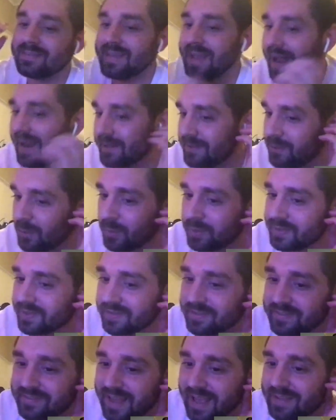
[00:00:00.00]
to do with the
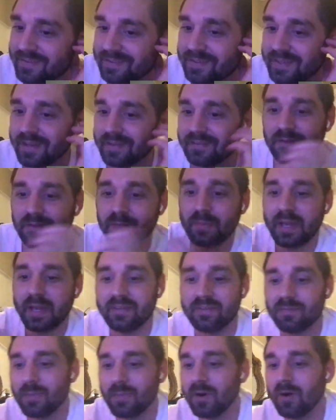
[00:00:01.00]
sexiness of
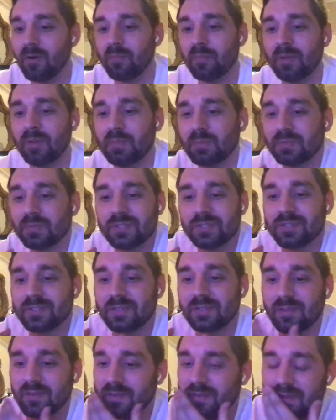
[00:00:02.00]
baseball. People
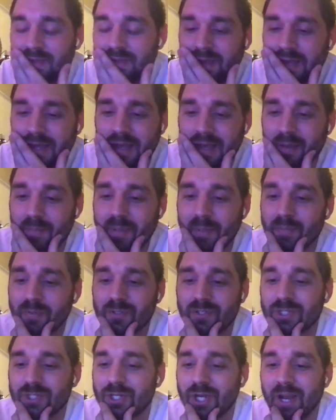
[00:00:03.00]

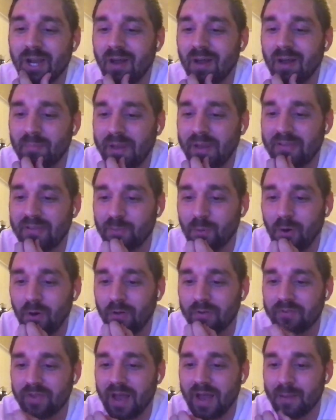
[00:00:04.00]
shit on baseball all
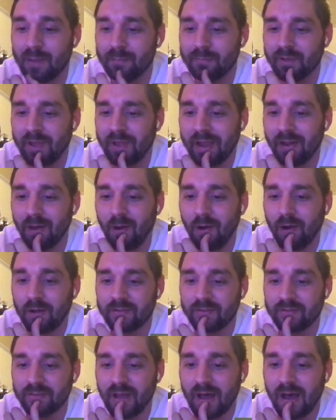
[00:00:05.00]
the time saying, oh,
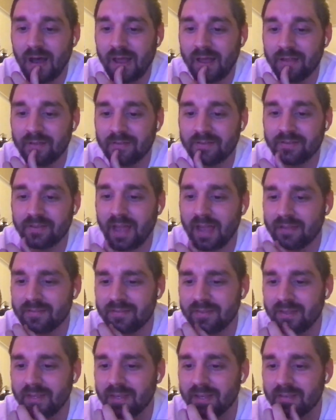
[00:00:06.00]
it's not
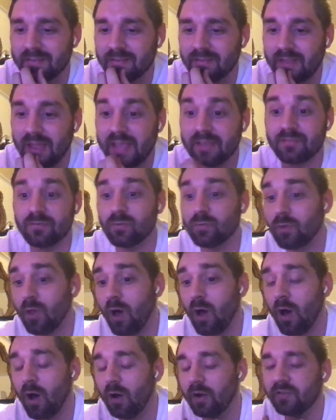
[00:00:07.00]
sexy. It takes too
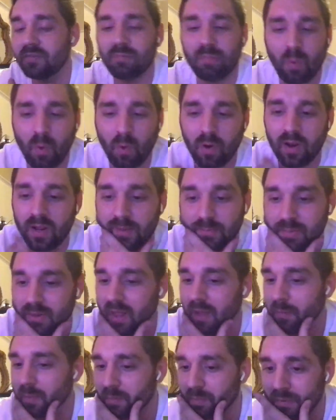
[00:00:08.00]
long. It's boring, blah,
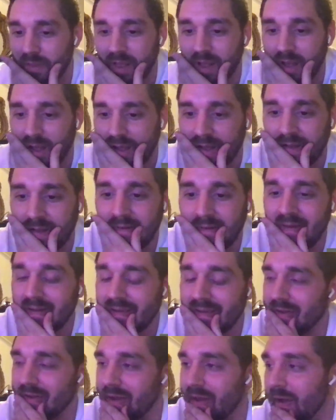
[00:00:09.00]
blah, blah,
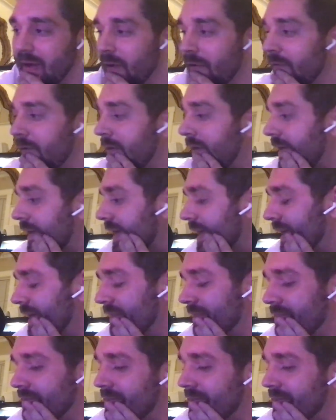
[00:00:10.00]
you know, and